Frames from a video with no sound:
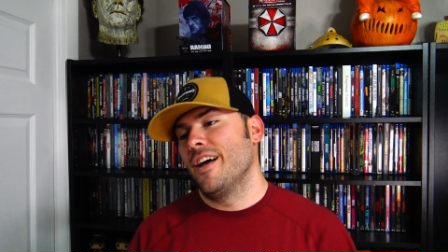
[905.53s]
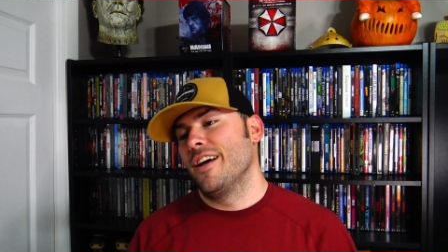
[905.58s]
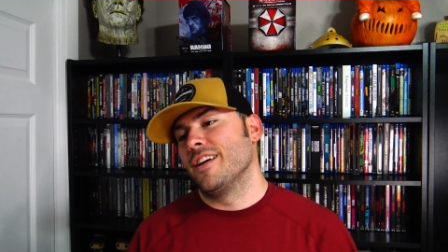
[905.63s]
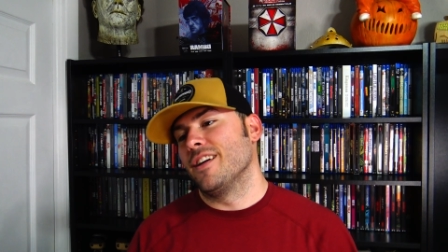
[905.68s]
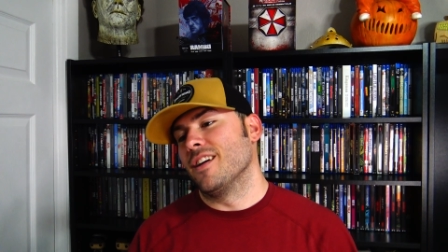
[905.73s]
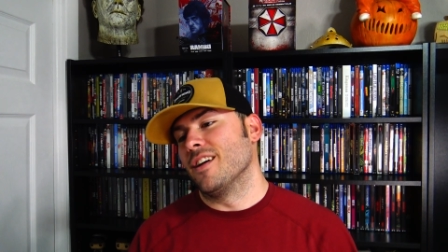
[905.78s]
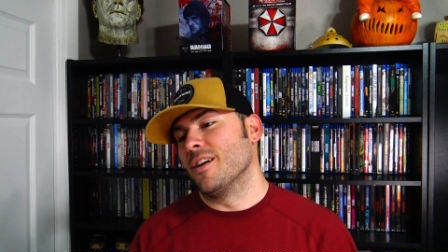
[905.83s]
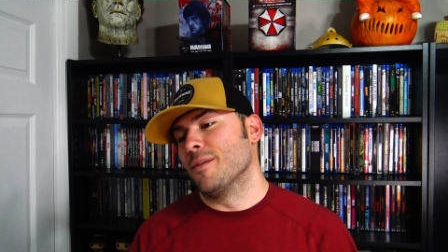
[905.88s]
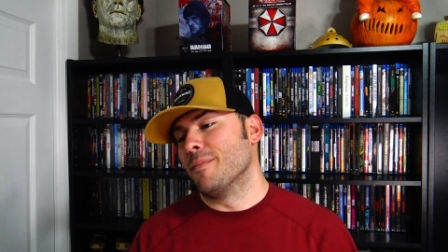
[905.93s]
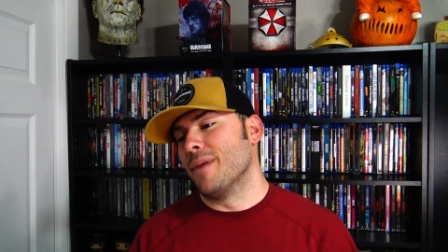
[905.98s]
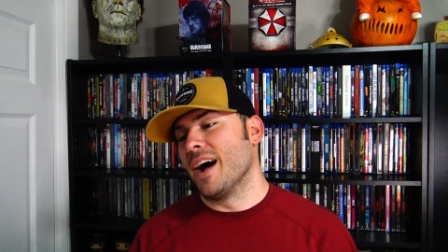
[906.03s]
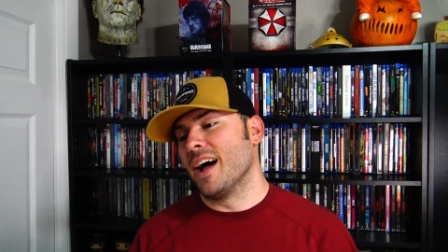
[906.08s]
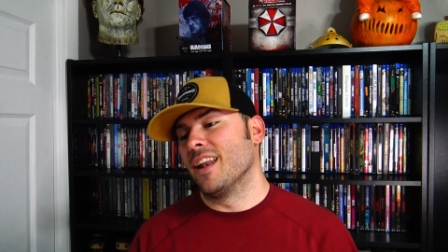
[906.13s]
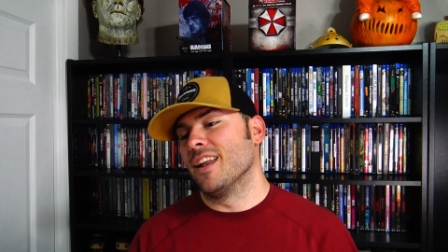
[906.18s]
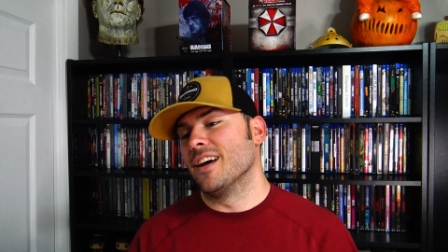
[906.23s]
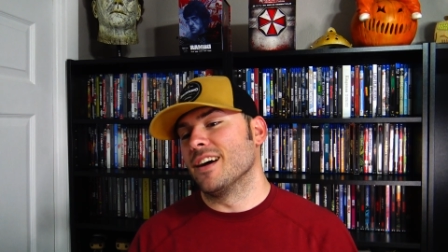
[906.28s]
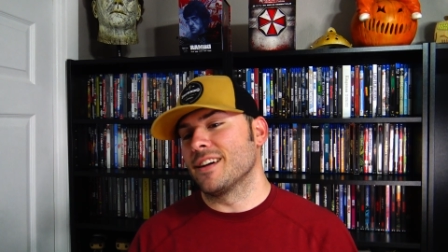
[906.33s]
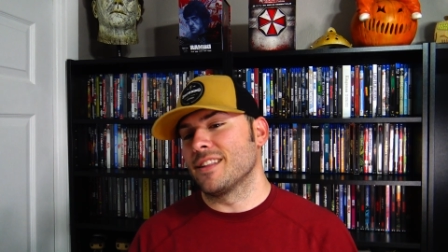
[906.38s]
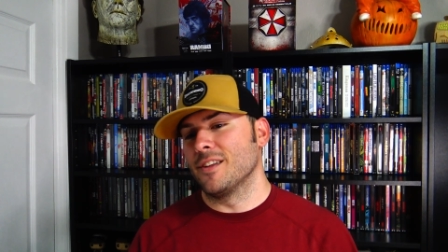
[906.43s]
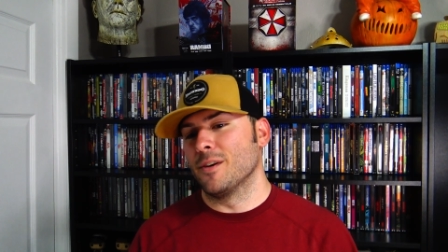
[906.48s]
You know, my
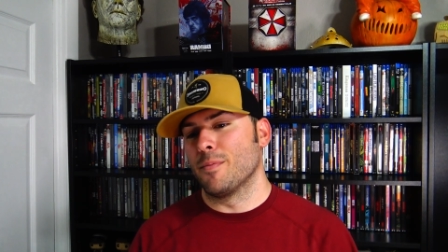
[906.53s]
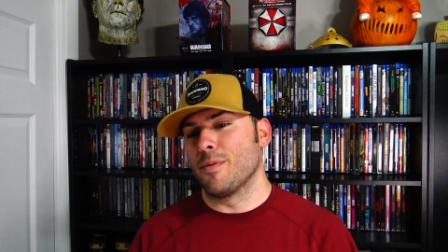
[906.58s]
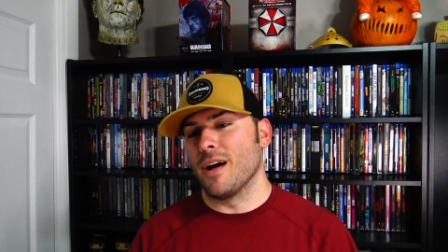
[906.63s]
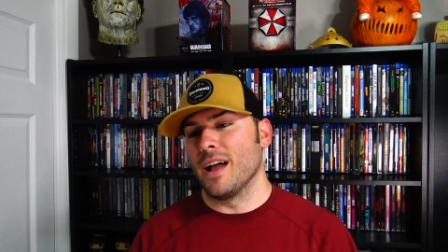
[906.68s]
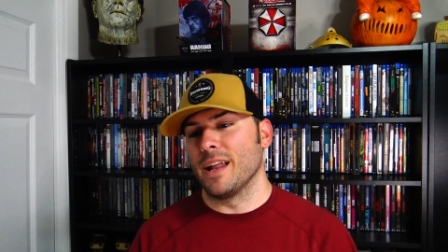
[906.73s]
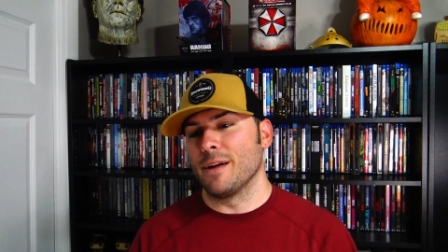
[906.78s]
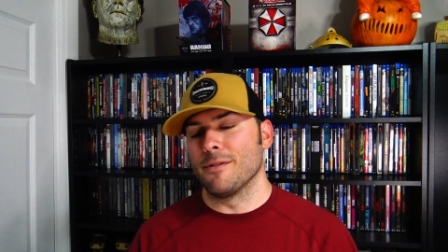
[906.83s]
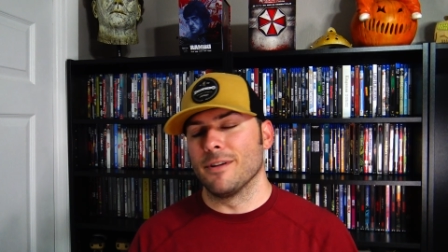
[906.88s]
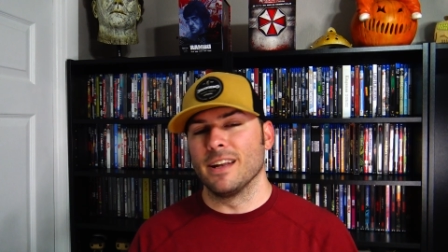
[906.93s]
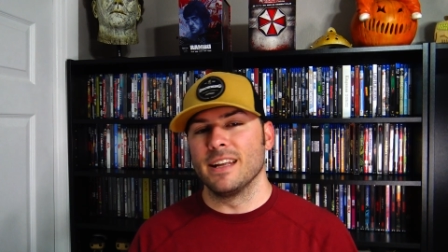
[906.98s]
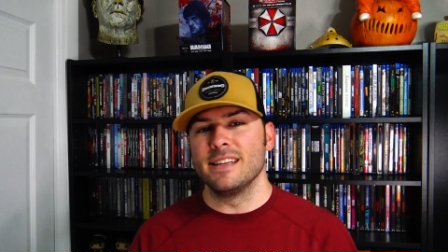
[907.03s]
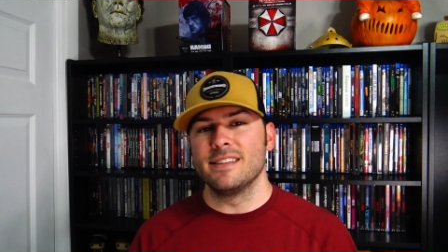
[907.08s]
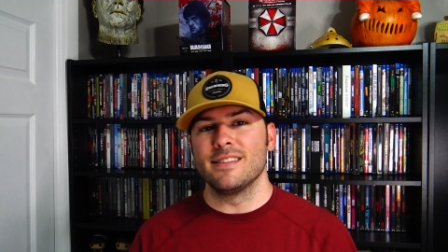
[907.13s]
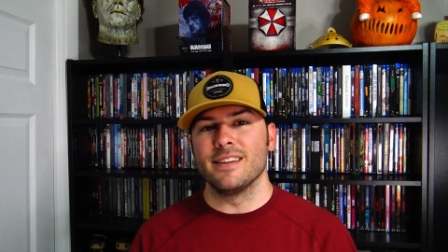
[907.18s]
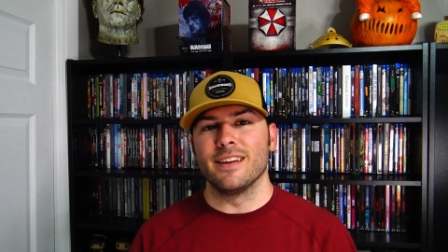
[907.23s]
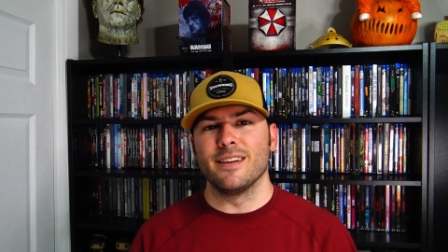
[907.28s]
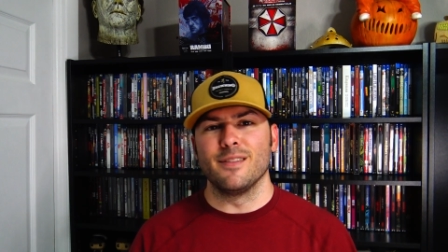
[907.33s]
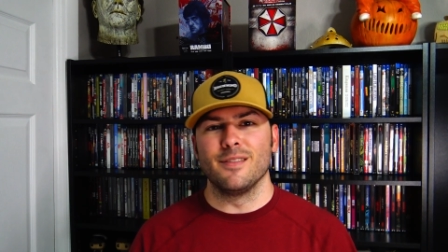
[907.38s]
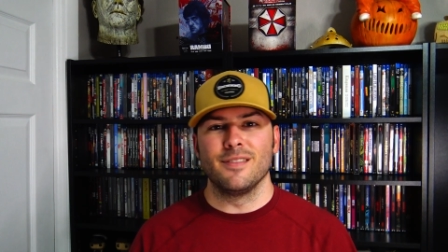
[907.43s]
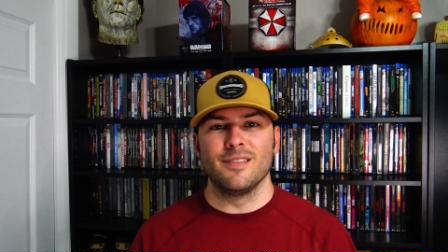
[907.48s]
luck, they'll probably release
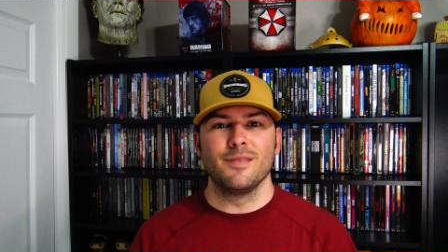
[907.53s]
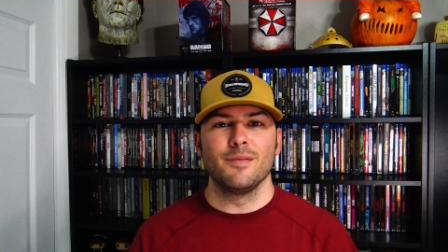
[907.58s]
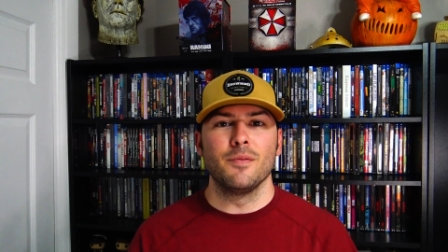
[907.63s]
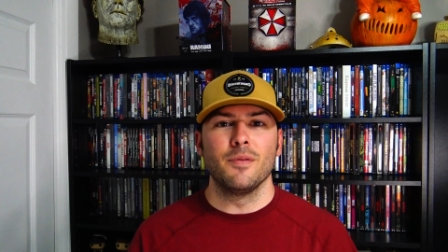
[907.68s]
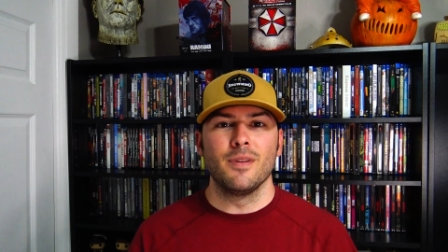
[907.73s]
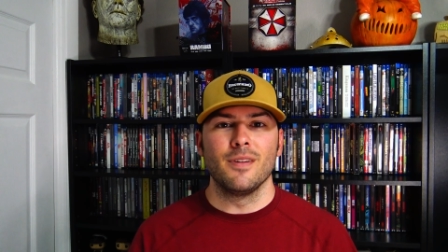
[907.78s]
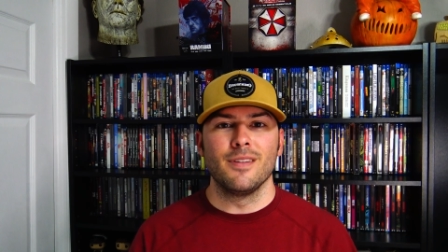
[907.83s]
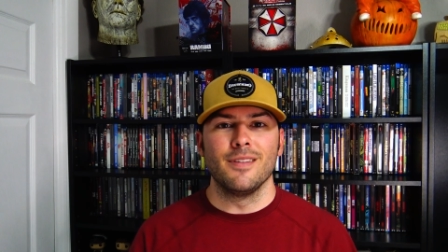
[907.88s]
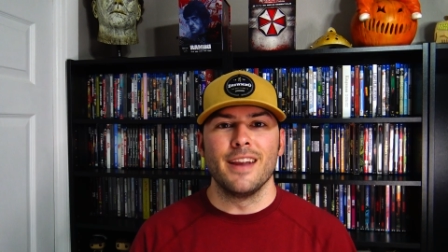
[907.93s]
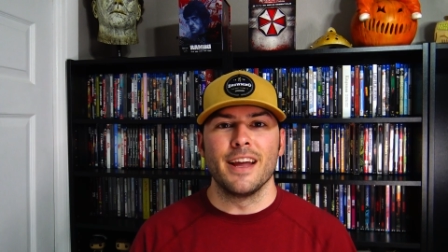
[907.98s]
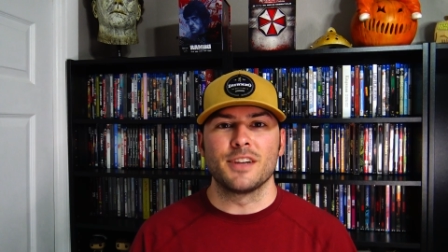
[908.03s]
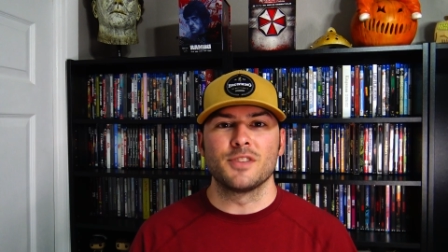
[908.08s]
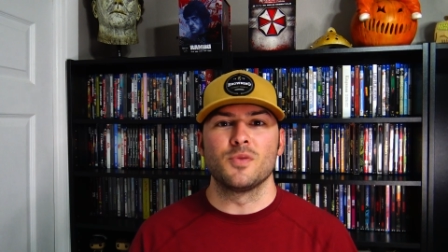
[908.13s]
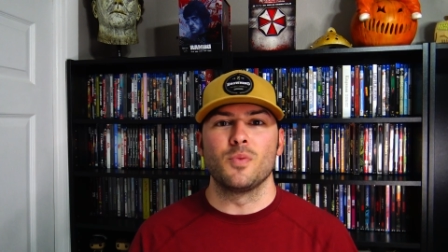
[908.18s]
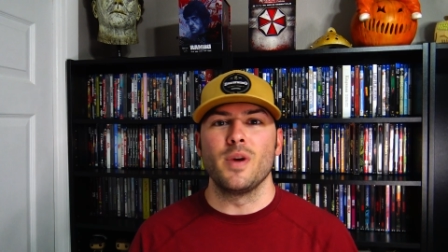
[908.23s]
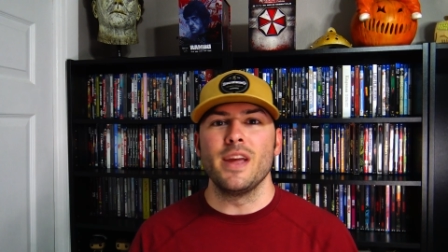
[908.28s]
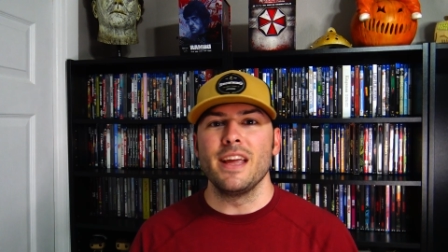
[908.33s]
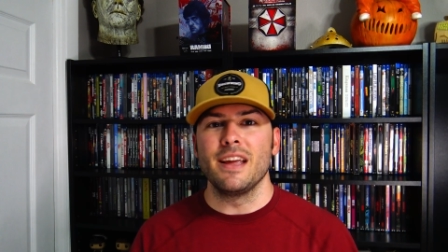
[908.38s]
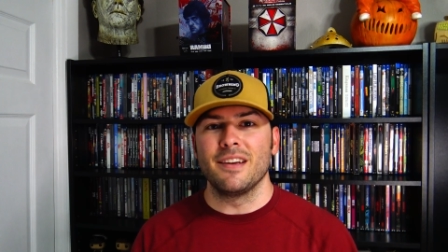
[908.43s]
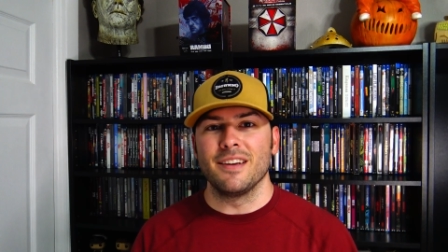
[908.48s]
it next
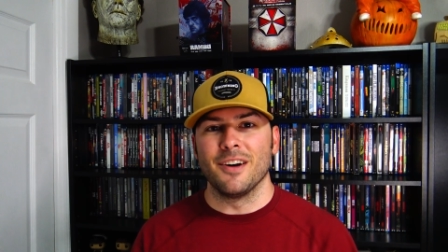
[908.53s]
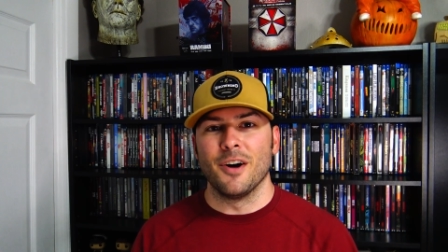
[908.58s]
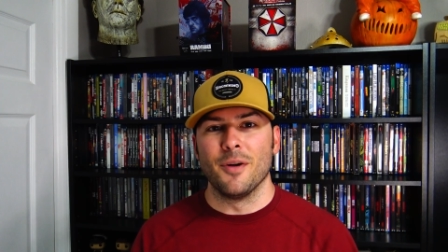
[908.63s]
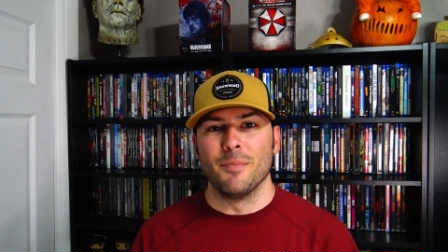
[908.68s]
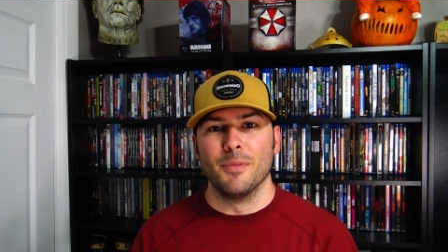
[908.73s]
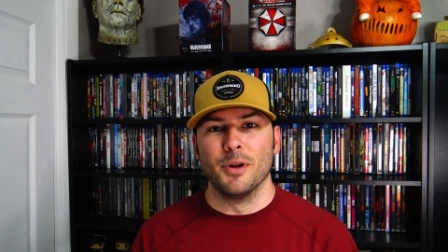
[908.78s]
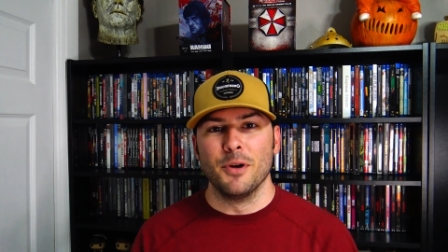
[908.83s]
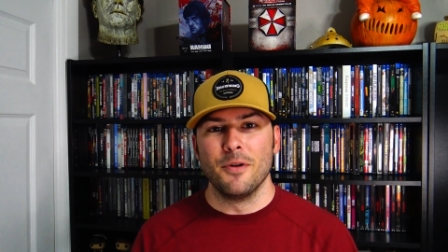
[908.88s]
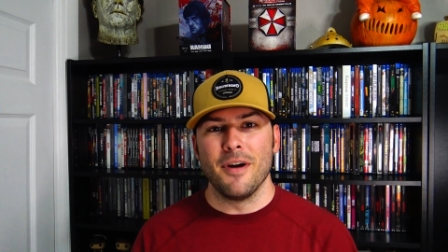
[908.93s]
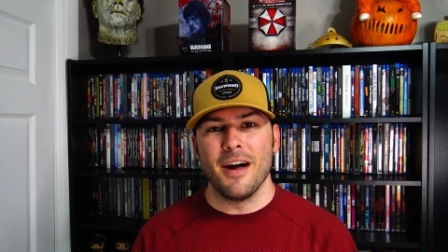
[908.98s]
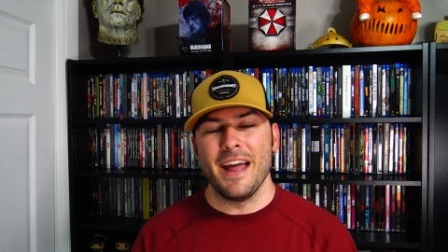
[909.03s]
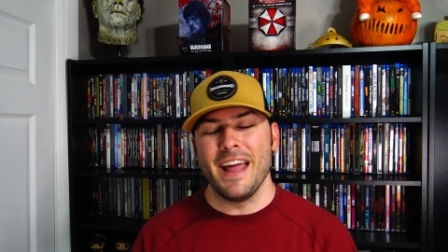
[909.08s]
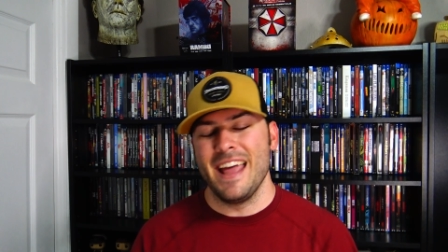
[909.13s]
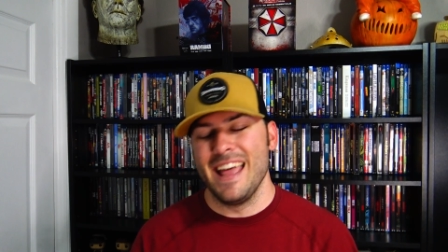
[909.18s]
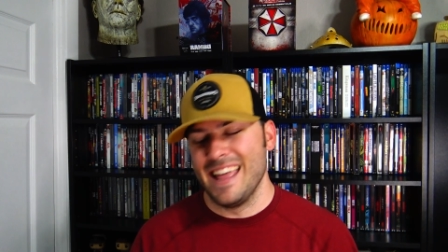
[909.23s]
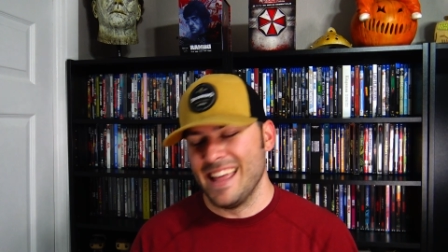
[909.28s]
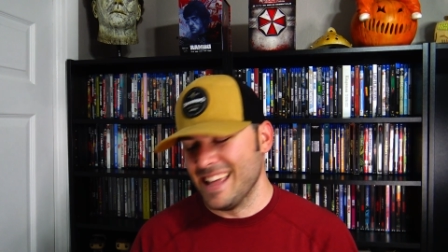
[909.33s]
week on Blu-ray.